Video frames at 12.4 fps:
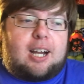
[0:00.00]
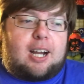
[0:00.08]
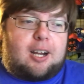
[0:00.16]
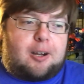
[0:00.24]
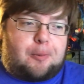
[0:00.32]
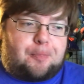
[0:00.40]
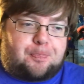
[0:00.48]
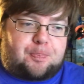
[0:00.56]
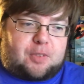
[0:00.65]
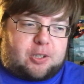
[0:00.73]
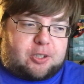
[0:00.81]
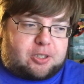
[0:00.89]

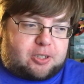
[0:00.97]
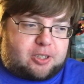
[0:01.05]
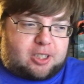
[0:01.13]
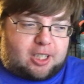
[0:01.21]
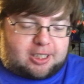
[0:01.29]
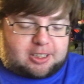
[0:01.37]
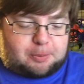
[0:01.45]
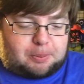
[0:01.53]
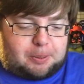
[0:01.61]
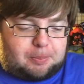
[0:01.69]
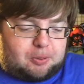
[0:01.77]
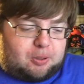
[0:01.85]
or talk to
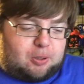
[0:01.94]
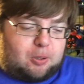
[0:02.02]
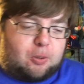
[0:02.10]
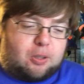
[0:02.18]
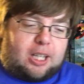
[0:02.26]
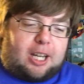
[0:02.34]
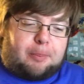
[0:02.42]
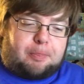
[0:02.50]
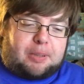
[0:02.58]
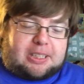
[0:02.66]
people a whole lot.